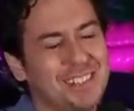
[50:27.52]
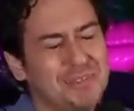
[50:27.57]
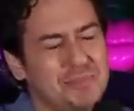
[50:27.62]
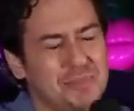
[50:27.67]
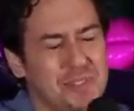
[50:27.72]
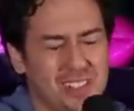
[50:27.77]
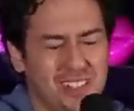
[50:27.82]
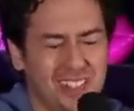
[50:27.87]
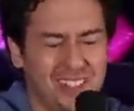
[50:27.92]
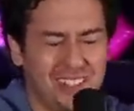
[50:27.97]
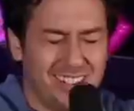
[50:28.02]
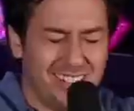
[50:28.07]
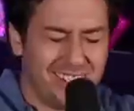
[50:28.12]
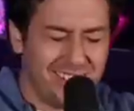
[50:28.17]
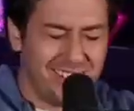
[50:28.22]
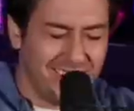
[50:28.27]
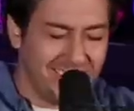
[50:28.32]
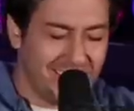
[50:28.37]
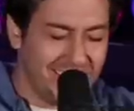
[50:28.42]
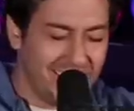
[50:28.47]
I'm just like,
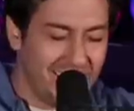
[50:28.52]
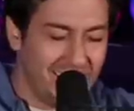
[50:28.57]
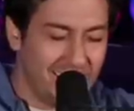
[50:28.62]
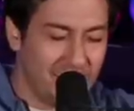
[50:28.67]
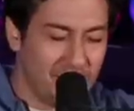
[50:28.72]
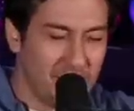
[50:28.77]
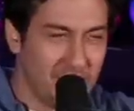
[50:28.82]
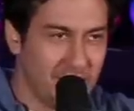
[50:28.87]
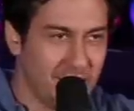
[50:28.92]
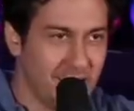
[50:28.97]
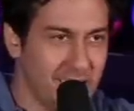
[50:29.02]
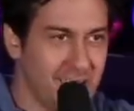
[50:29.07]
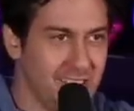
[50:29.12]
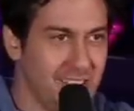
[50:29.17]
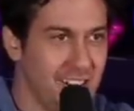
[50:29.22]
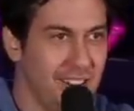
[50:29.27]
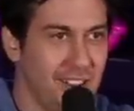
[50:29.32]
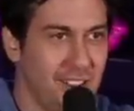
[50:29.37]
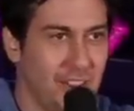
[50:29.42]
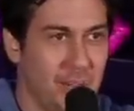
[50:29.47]
oh God, what did I
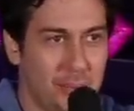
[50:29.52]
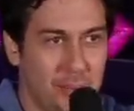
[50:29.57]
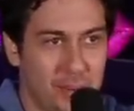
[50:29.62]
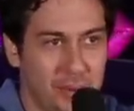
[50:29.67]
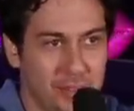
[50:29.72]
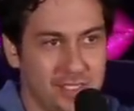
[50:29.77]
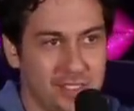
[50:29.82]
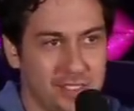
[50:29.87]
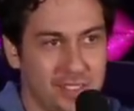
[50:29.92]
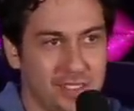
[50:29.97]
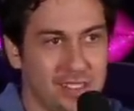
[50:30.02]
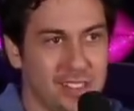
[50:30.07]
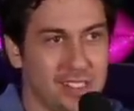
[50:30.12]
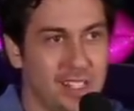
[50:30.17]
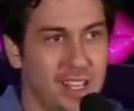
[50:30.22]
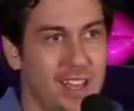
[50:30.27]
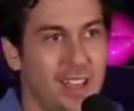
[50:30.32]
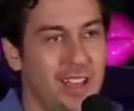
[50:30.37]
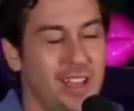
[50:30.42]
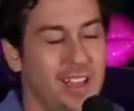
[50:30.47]
say to that person or this,
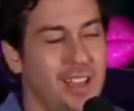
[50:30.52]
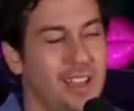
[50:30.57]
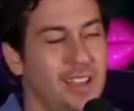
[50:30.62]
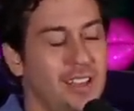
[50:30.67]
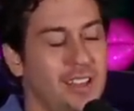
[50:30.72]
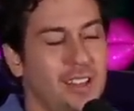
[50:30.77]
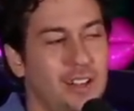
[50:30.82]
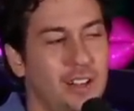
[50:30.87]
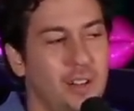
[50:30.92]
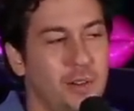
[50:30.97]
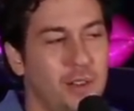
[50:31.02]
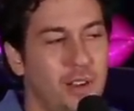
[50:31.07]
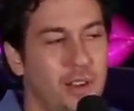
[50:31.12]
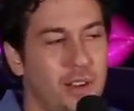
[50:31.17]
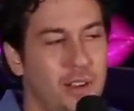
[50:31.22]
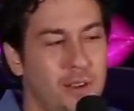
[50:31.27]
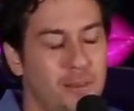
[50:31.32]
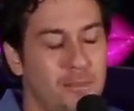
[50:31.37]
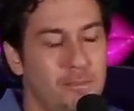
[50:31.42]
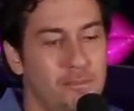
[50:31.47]
you
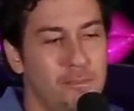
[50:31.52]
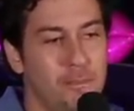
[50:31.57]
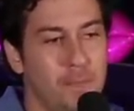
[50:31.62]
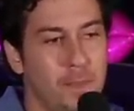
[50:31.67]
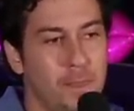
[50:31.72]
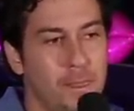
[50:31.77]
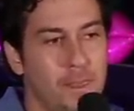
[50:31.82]
know, um,